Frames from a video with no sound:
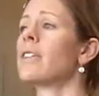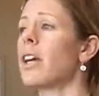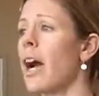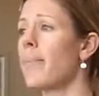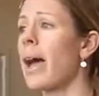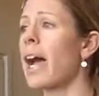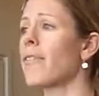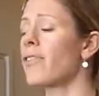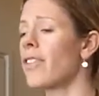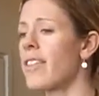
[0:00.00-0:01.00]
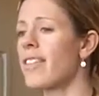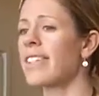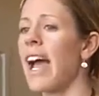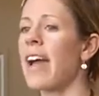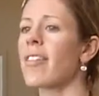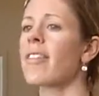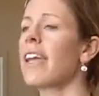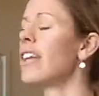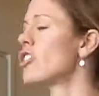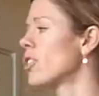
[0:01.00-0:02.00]
to come back for this test,
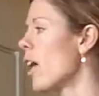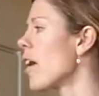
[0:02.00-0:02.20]
and she'll